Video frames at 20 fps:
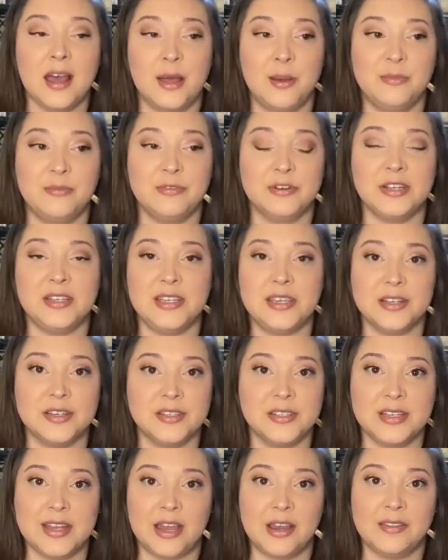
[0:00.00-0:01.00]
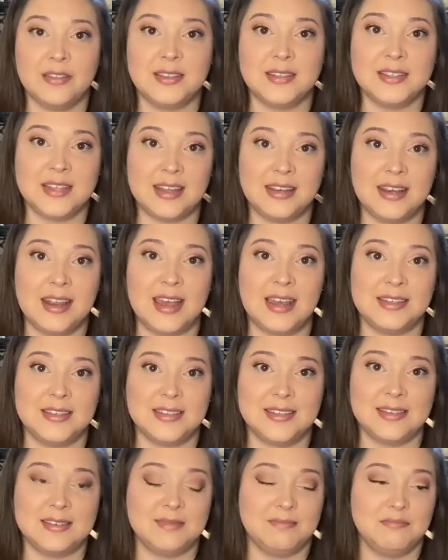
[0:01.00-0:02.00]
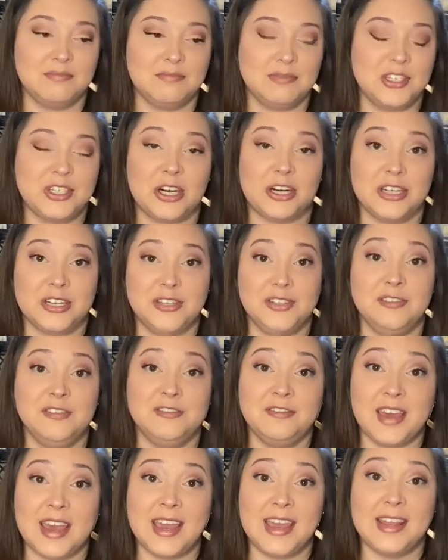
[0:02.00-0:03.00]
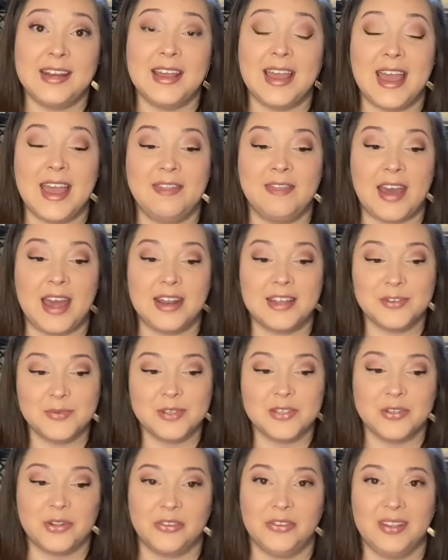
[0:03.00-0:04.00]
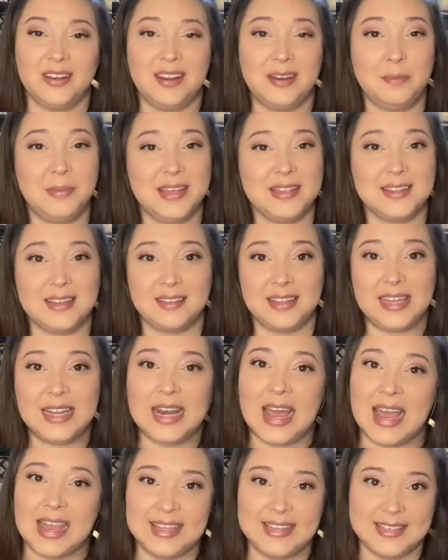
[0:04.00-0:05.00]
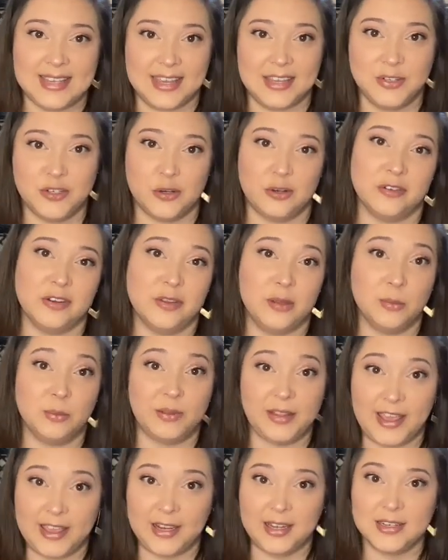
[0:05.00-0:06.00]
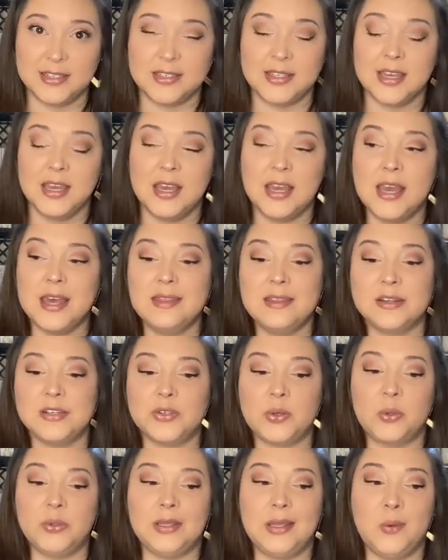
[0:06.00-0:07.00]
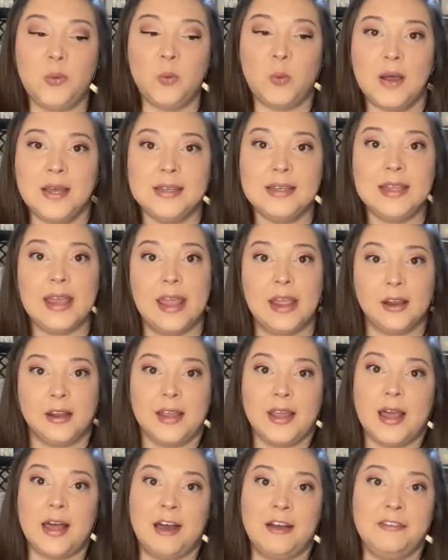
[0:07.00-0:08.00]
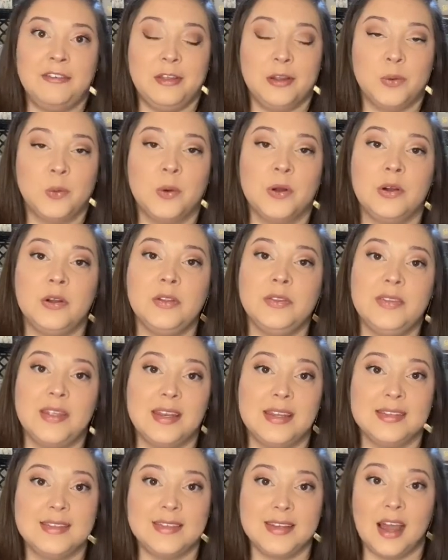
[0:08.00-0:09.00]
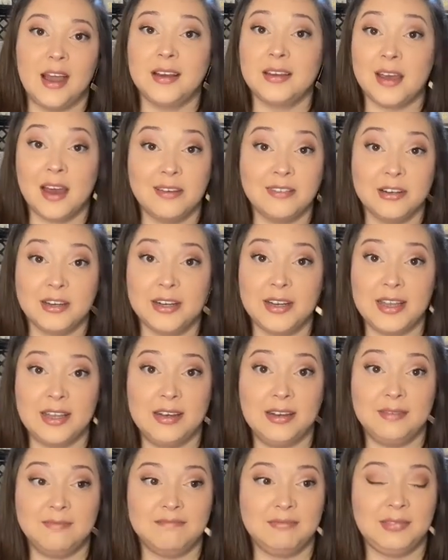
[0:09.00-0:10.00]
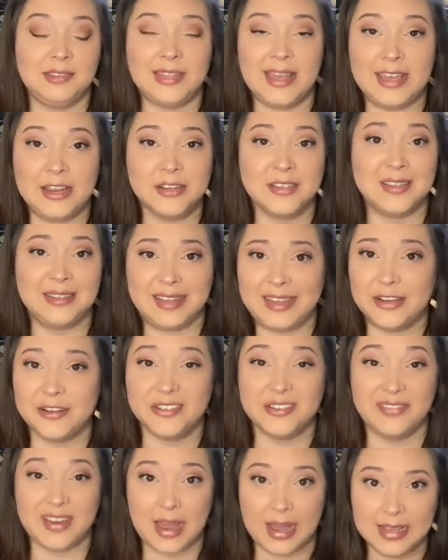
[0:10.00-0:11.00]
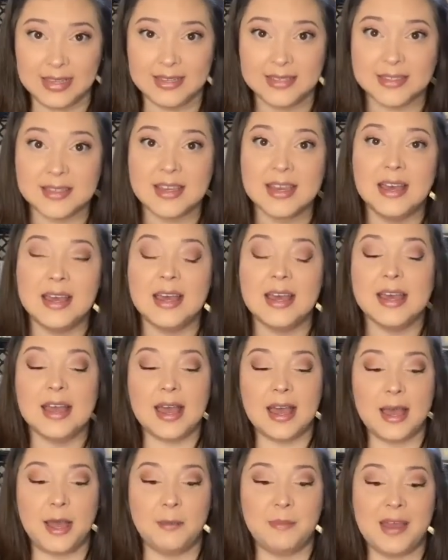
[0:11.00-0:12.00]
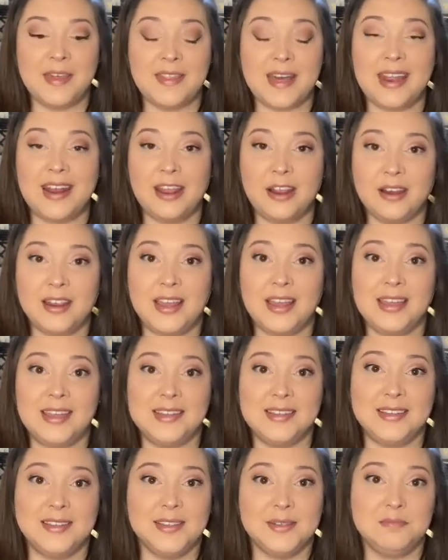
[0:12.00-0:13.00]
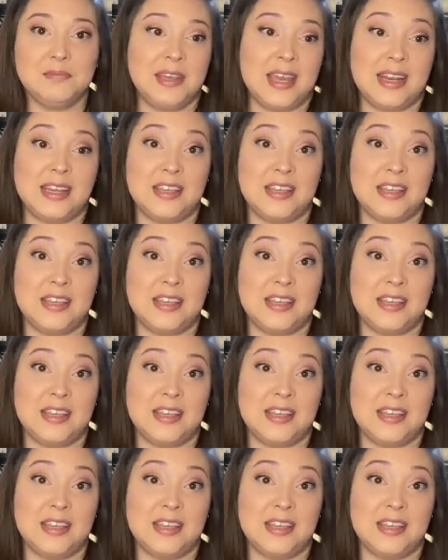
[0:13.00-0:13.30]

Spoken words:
For years now, the sun has started to fade, and that has resulted in basically an ice age over their planet. There's only one area of their world that is not covered in layers and layers of ice, and that area is getting